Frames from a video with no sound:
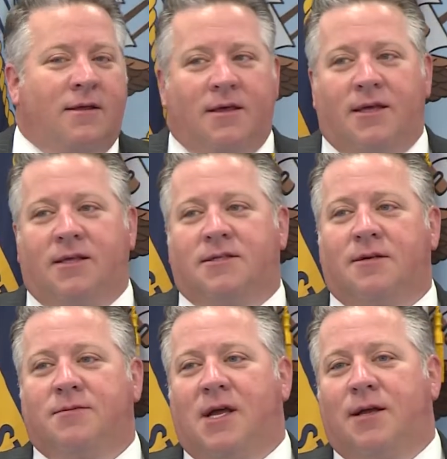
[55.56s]
And
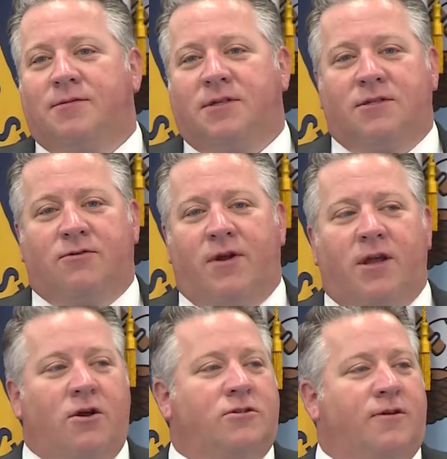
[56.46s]
sometimes in this great
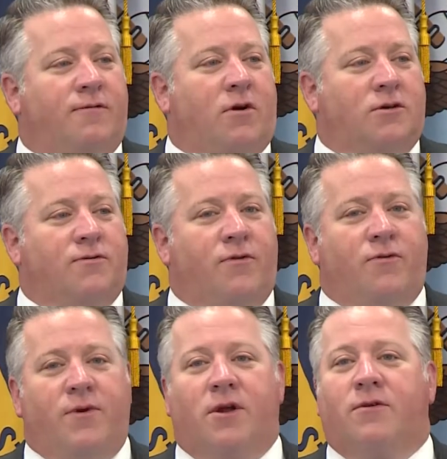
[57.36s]
country of ours with
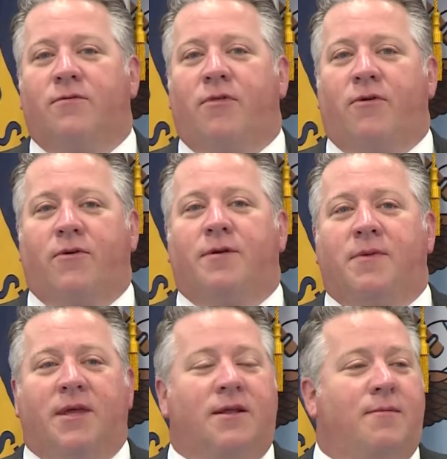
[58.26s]
330
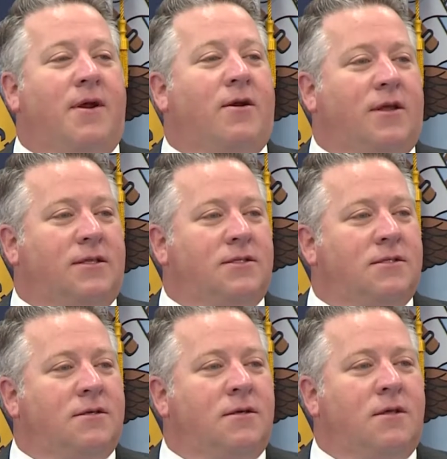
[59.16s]
million Americans,
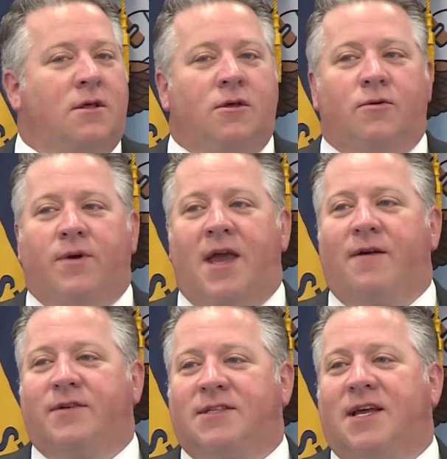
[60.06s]
we
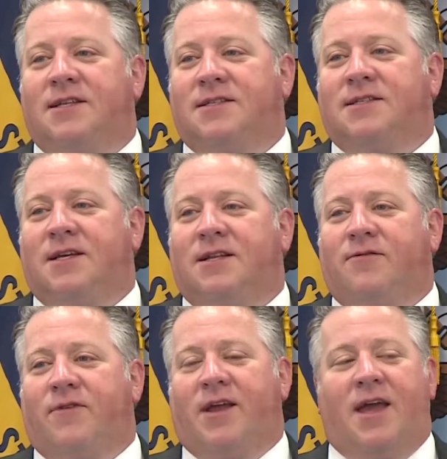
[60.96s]
have a tendency to
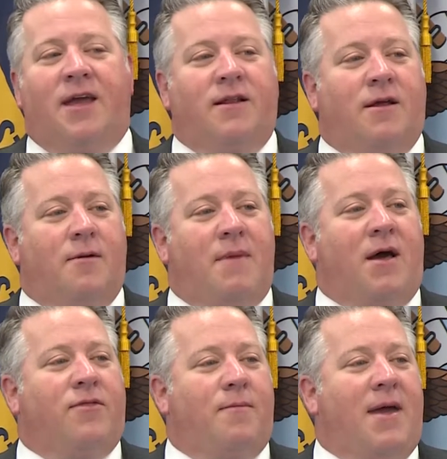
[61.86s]
forget
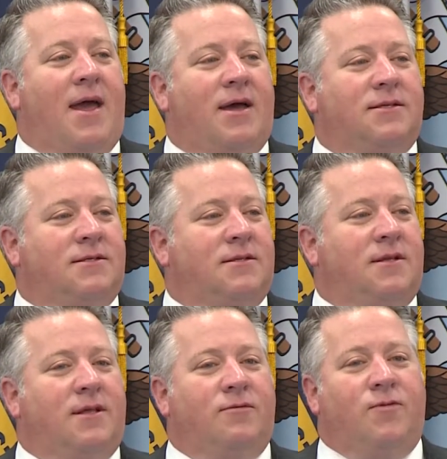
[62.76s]
about the past,
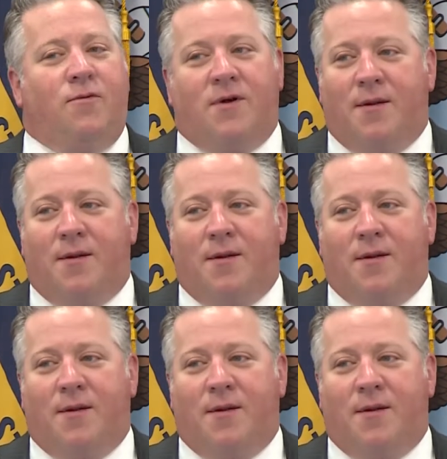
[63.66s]
and we want to